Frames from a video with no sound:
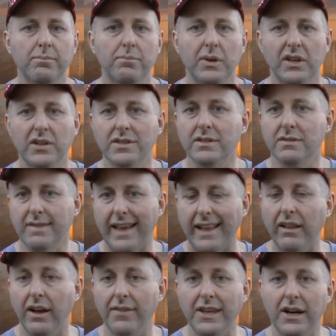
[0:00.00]
because they
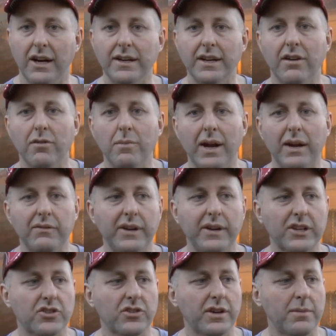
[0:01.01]
liked the idea of
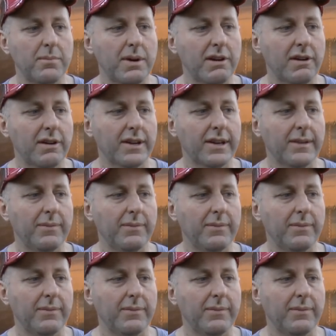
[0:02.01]
manufacturing in America.